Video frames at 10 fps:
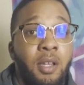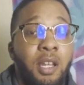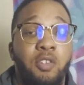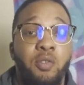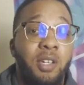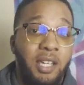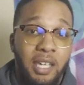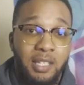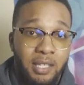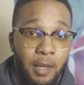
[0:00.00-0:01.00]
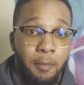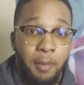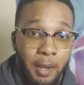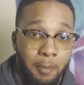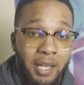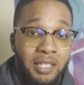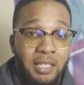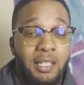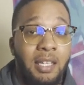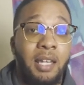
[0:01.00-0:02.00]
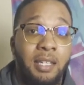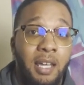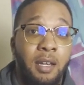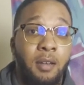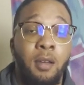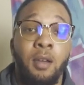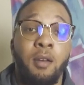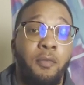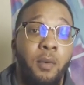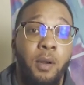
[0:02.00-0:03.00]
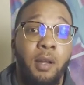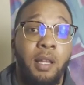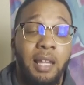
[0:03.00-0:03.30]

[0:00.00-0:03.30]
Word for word: that you can get a, a basic design done for,